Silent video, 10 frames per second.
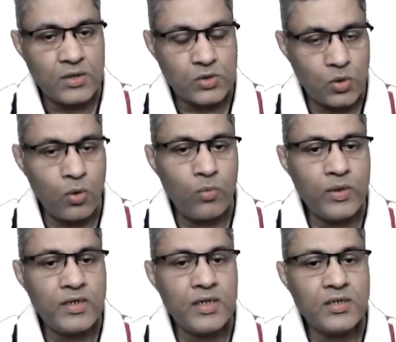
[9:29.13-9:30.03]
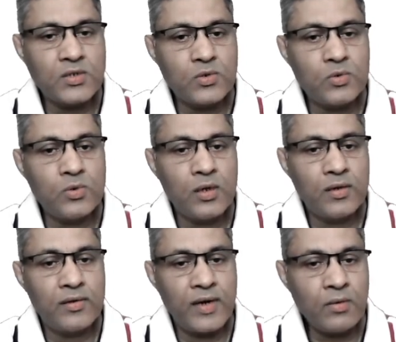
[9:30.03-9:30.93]
So we need to
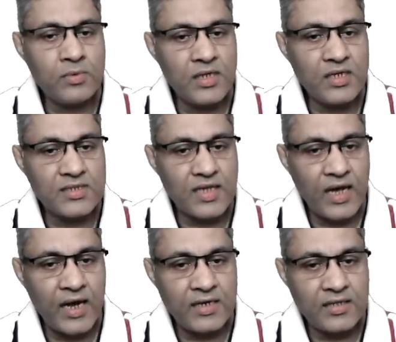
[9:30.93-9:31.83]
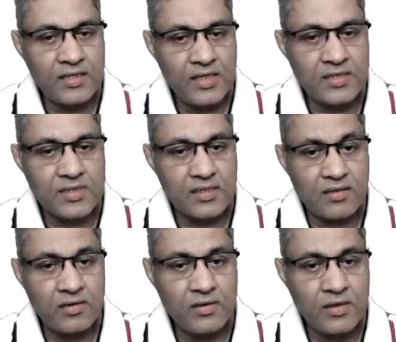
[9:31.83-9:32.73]
round this at this
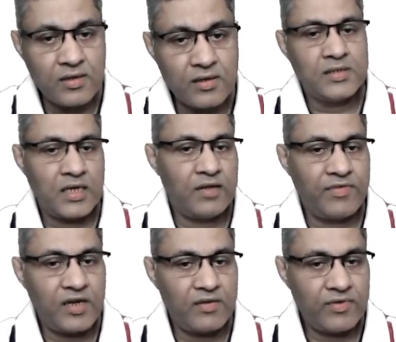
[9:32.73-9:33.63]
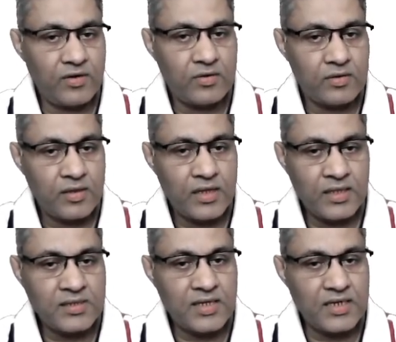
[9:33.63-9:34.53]
third significant figure,
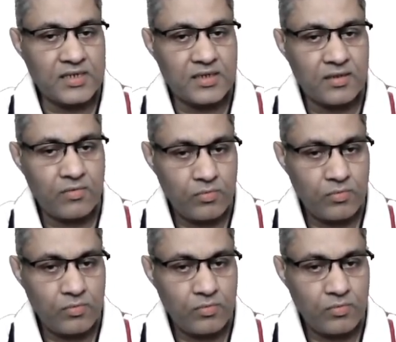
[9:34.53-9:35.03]
this 8,